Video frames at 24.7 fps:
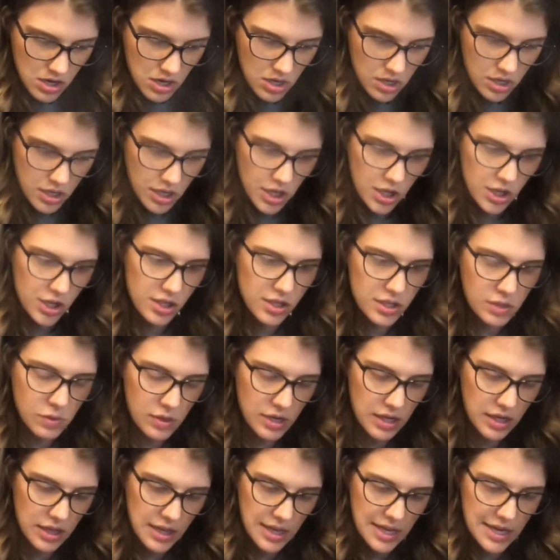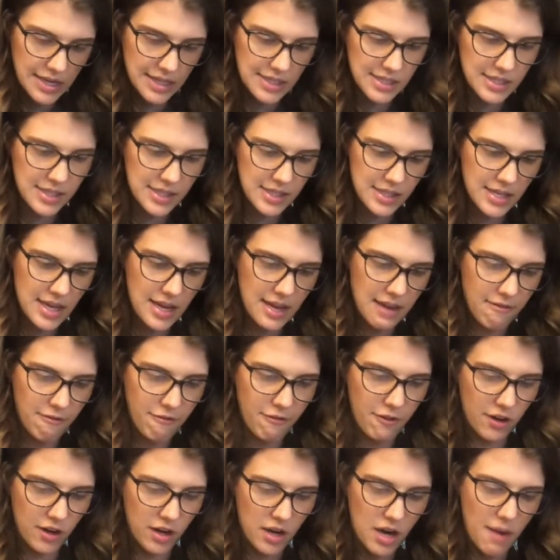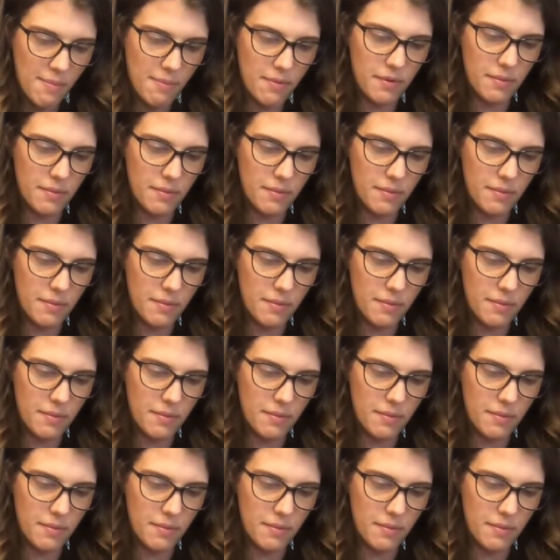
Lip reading: you just want to let it sit for a couple